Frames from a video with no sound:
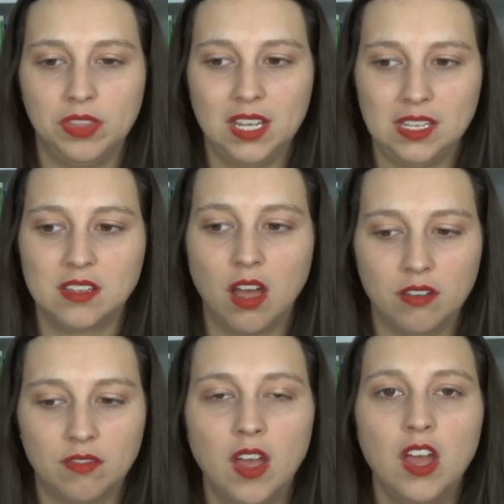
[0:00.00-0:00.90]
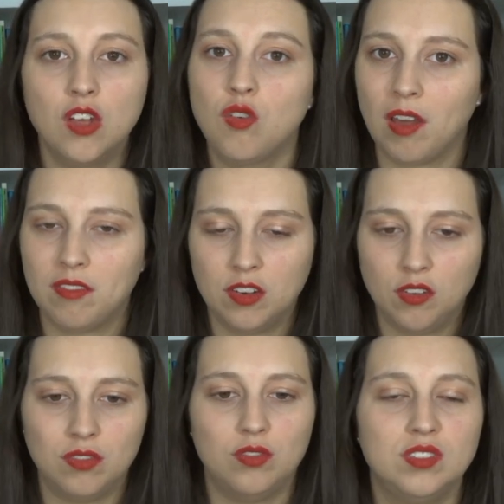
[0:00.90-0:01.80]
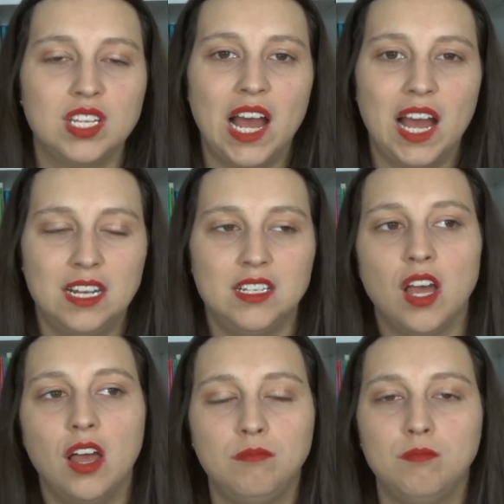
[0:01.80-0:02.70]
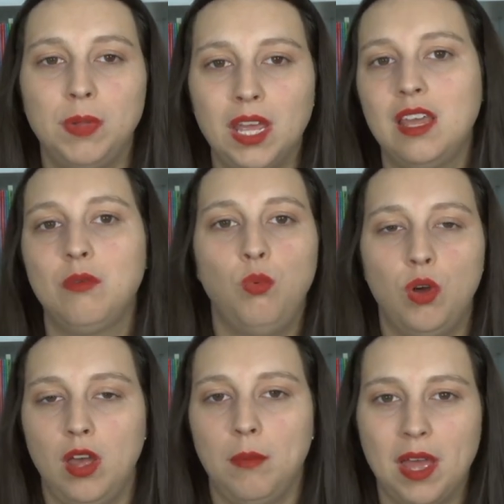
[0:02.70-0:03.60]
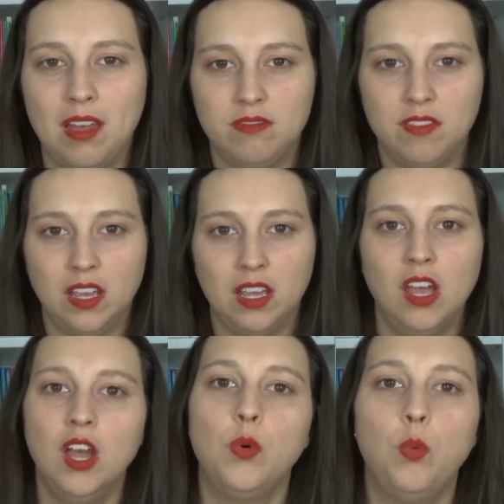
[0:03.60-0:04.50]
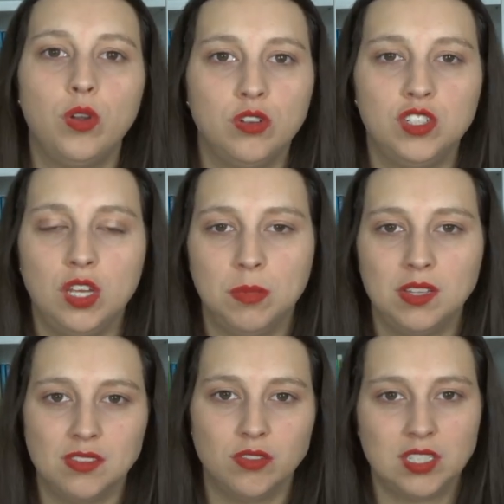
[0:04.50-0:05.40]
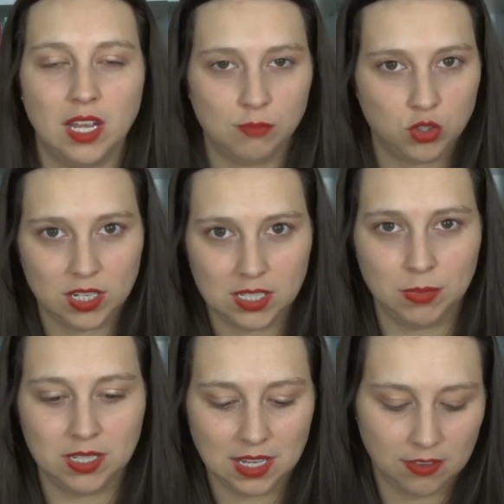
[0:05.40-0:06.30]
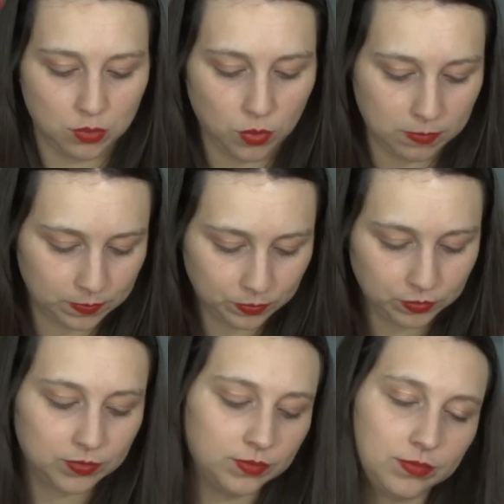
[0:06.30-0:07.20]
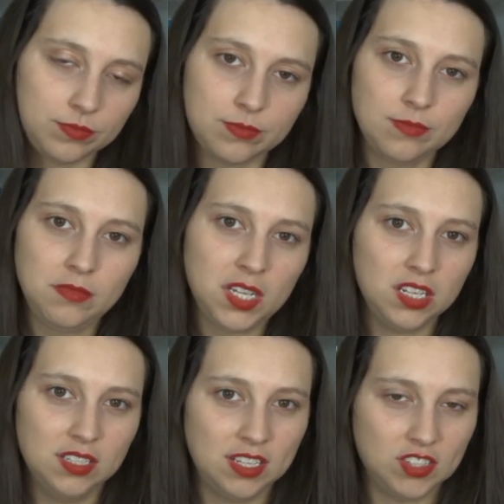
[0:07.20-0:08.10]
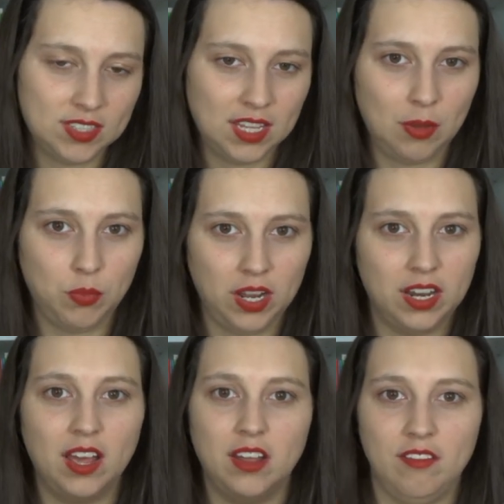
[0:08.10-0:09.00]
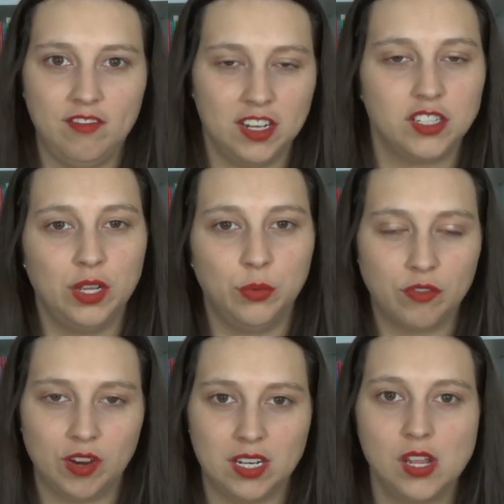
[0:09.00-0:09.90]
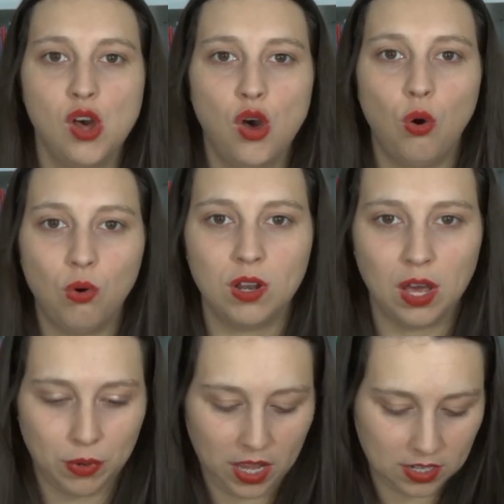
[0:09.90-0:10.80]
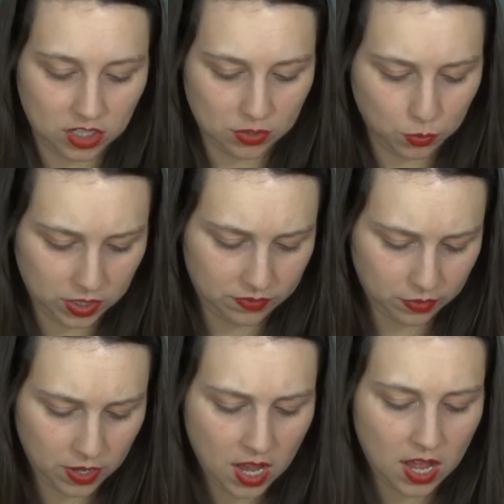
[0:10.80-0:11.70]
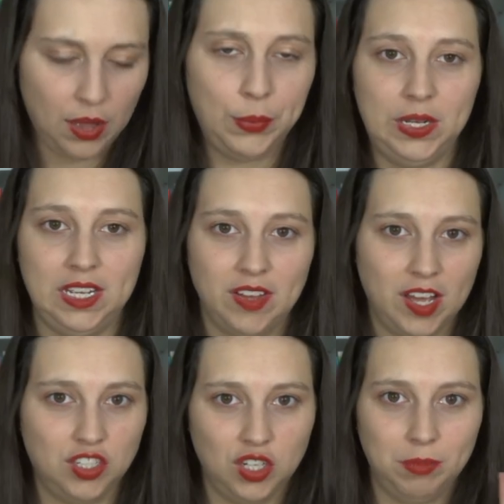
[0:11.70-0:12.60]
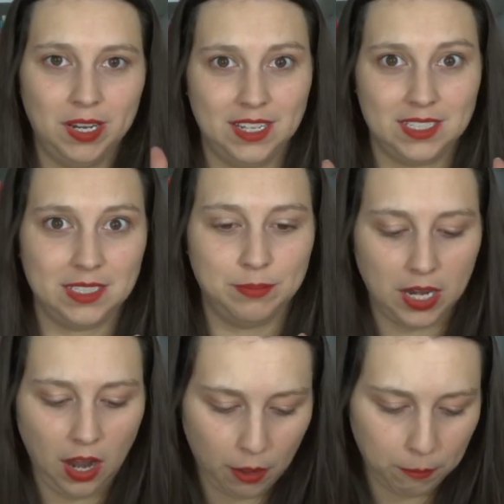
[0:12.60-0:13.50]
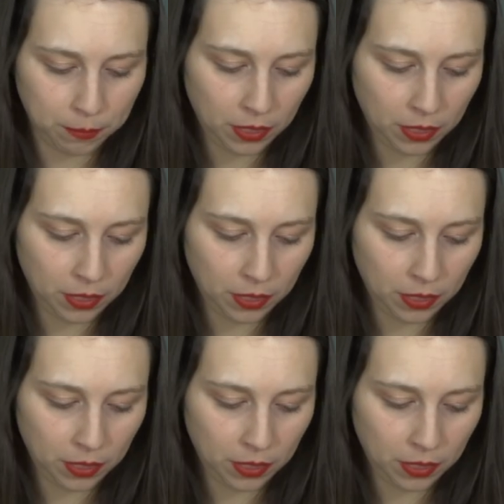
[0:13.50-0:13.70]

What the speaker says: these kind of graphic novels, and I'm picking one up every 1 or 2 months or so. I'm treating myself to one, because I just think they're brilliant and I eventually want to read all her work. She's wonderful. I will leave her shop linked below.